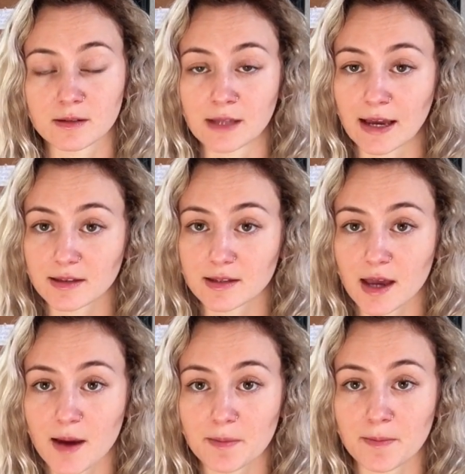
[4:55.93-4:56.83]
next
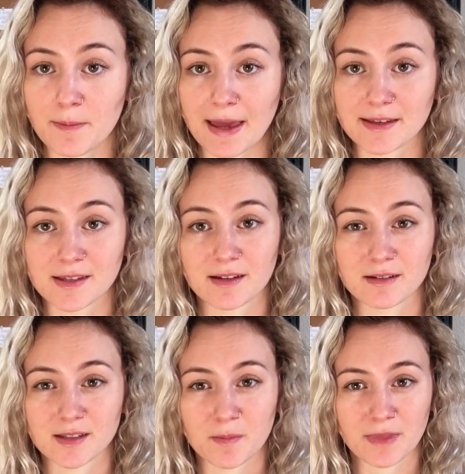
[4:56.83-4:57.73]
step makes it
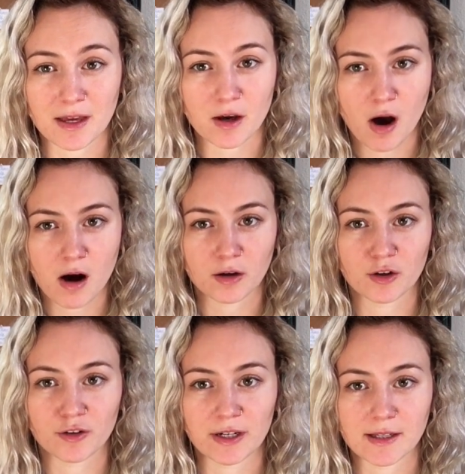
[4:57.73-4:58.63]
something
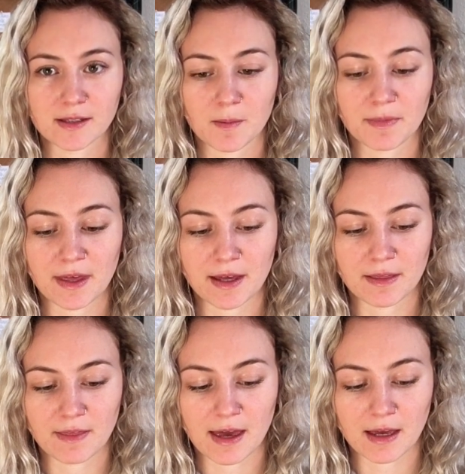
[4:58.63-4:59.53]
concrete,
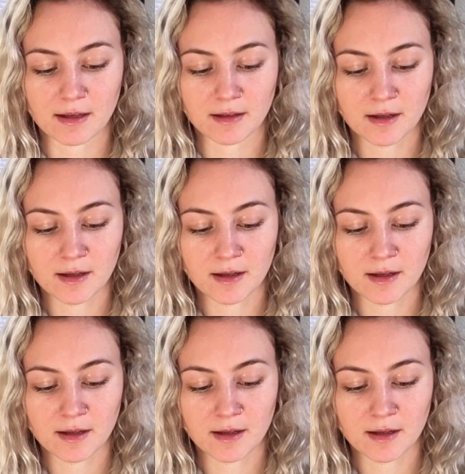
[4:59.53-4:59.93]
something that